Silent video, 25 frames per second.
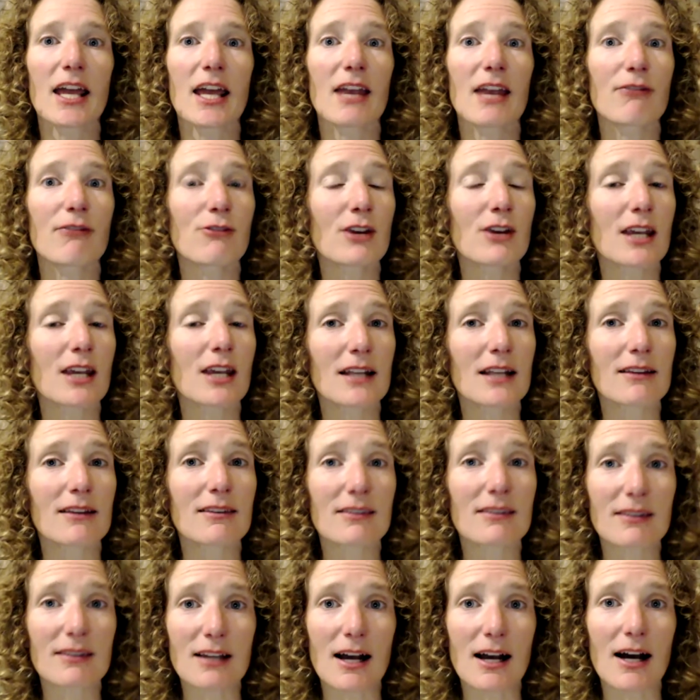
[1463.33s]
If you can
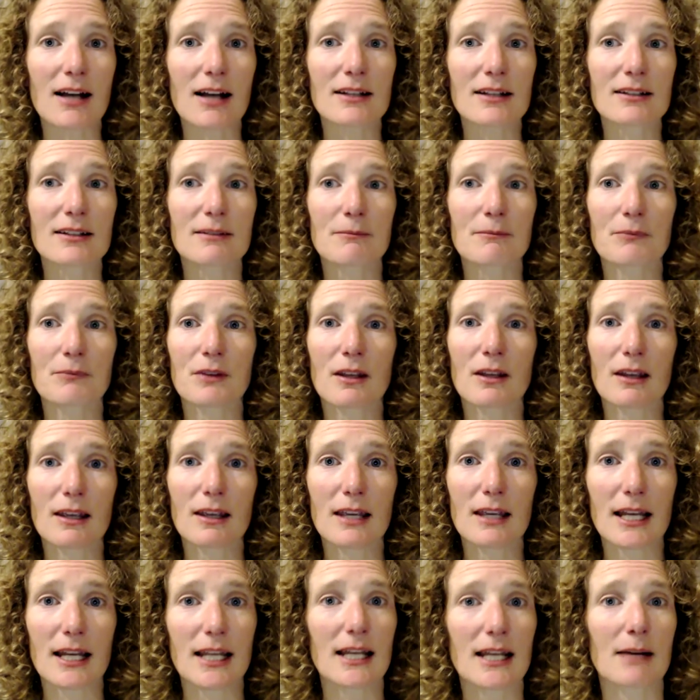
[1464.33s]
start
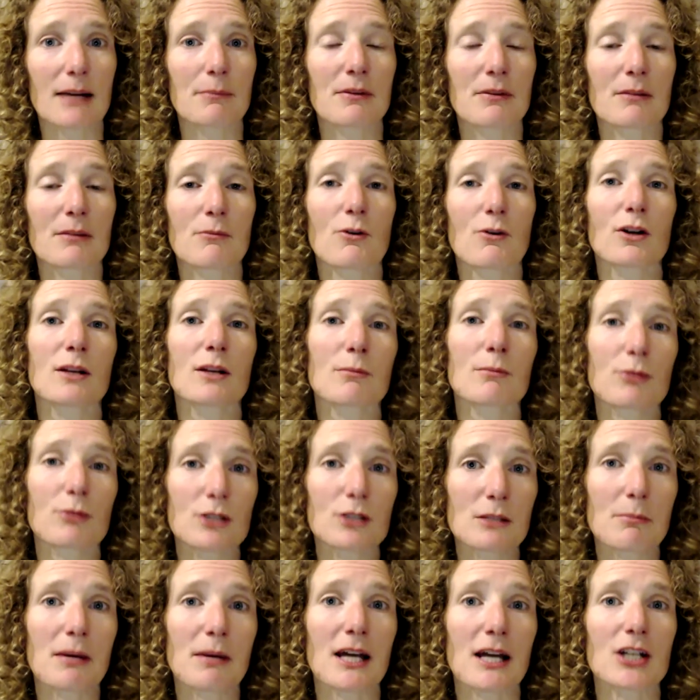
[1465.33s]
getting up in the morning,
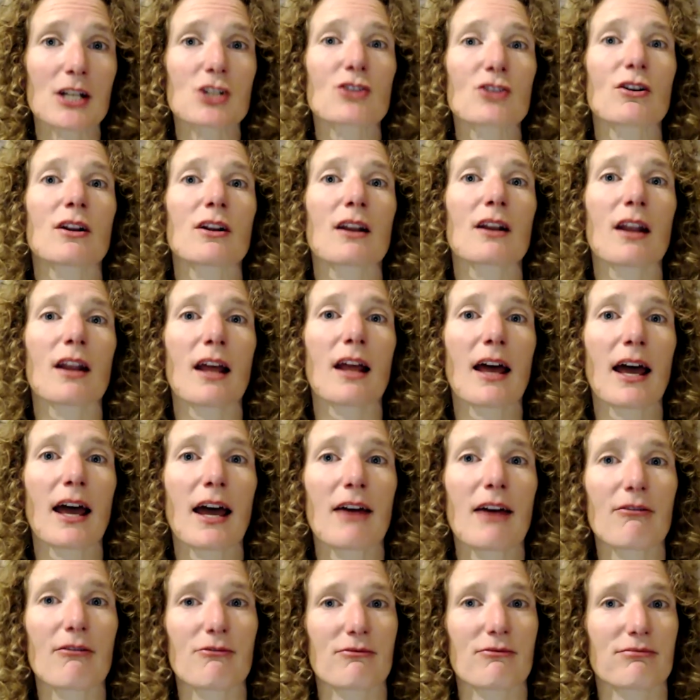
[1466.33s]
put your patch on,
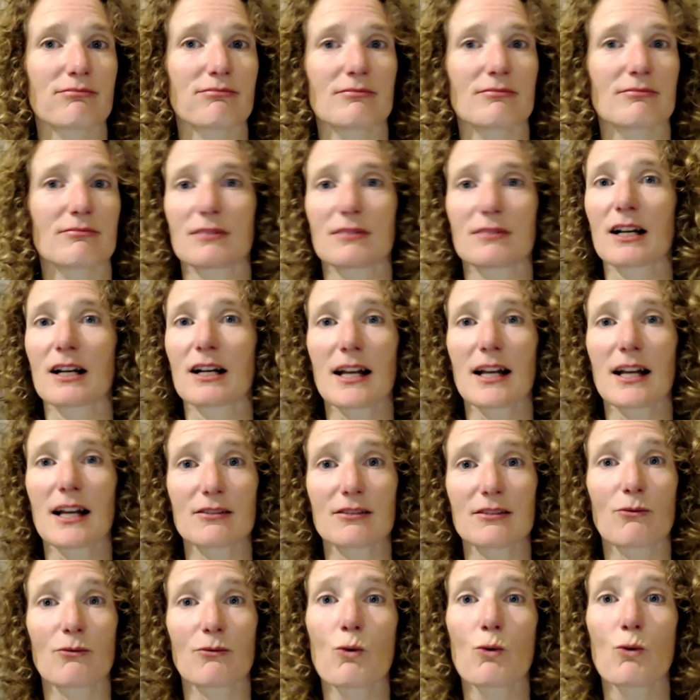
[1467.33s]
have a
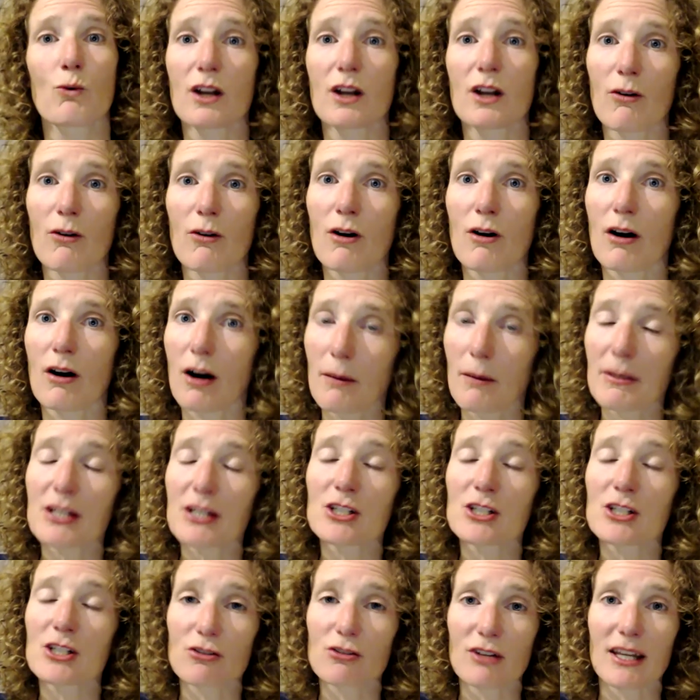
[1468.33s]
glass of water, or I'm
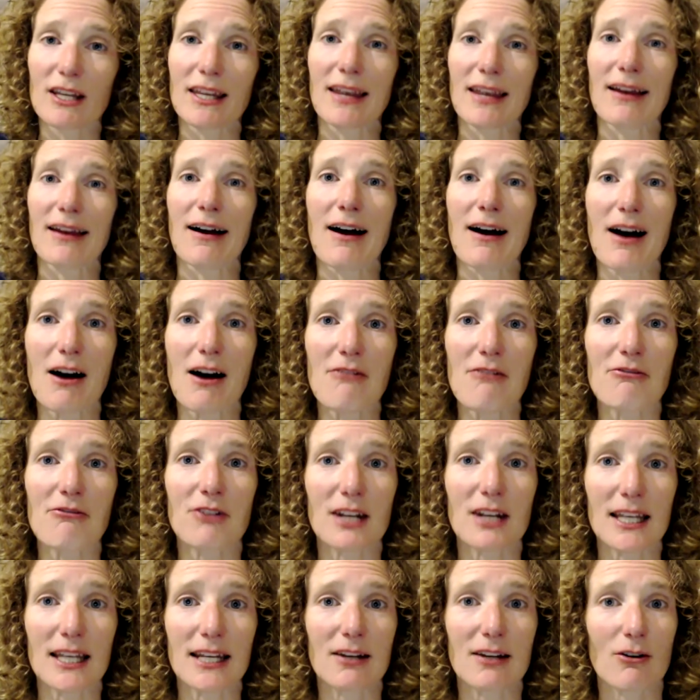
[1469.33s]
actually drinking half a
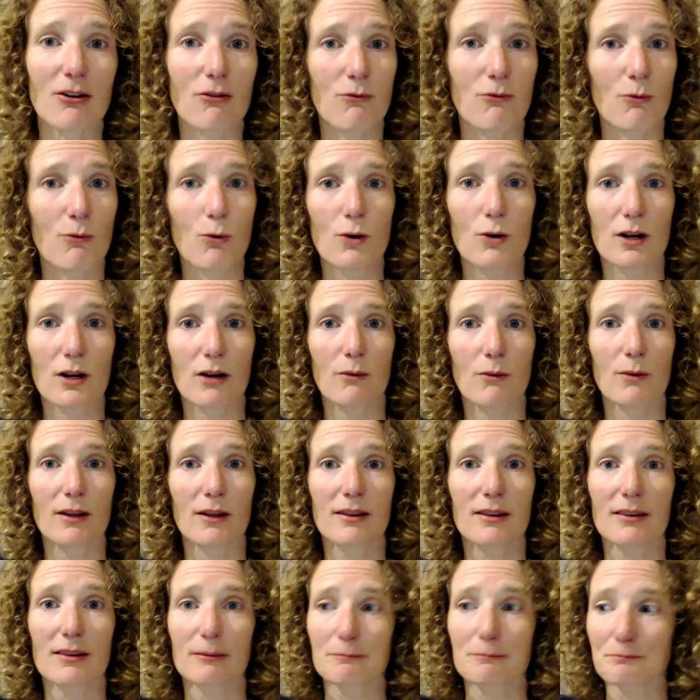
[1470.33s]
liter of water
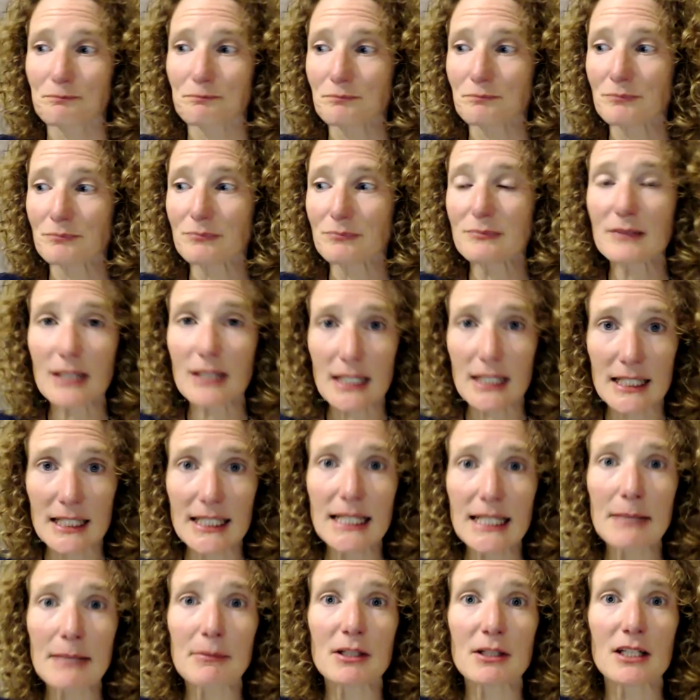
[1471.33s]
with
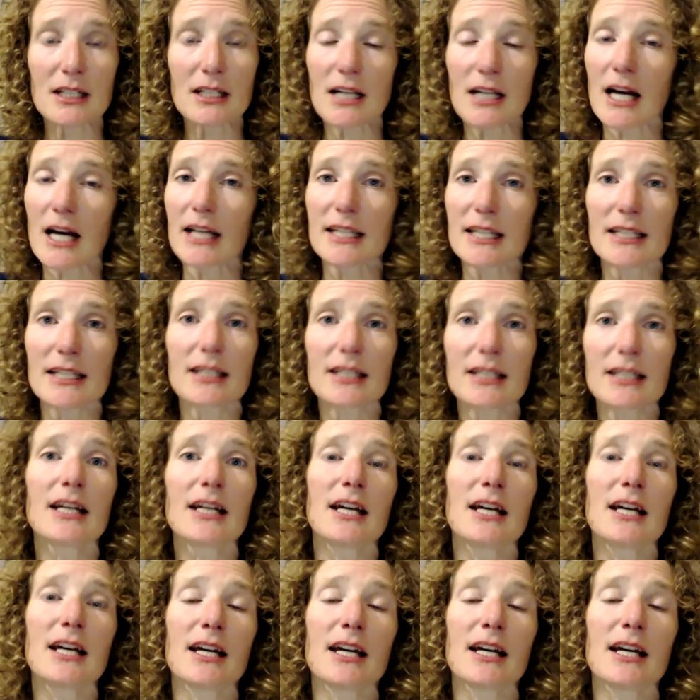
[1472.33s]
lemon and honey,
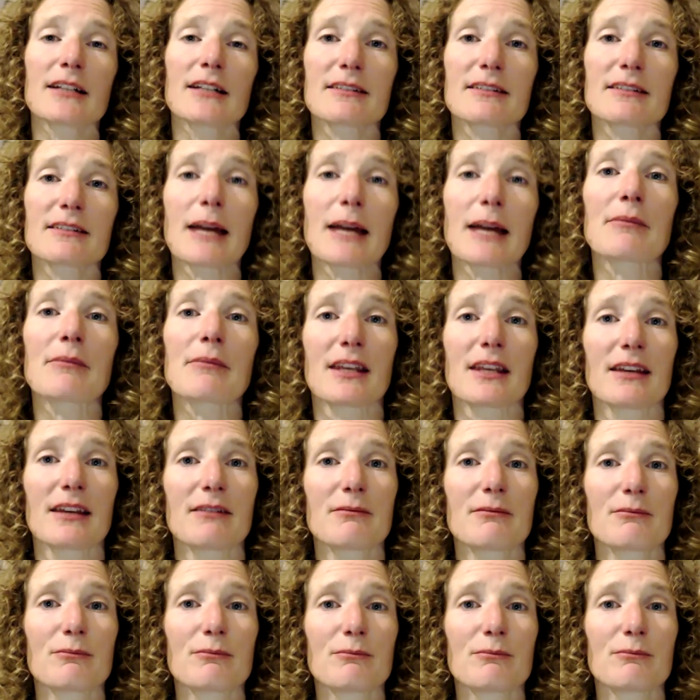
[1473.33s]
and the same
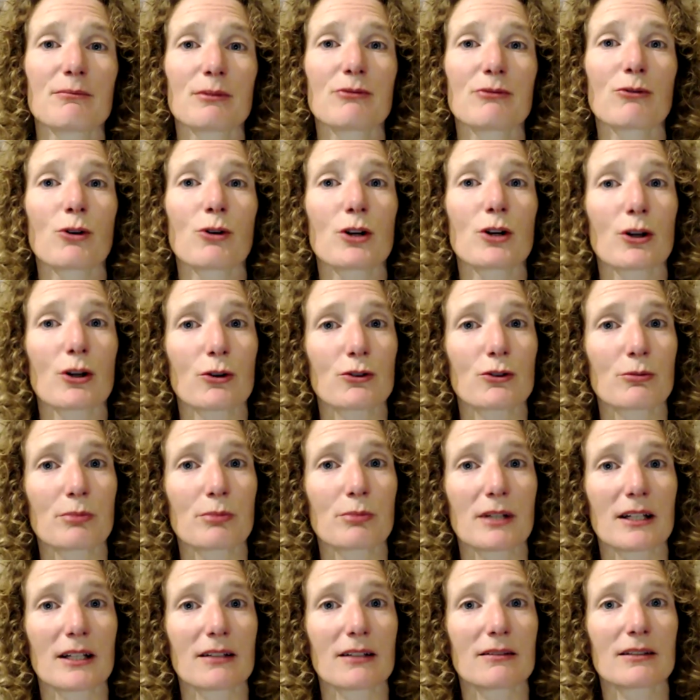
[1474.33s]
thing before I go to
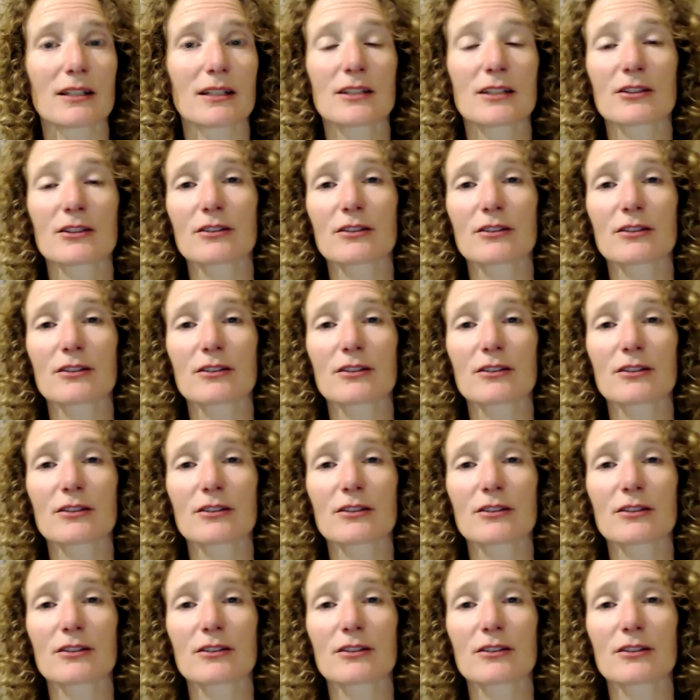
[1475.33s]
bed.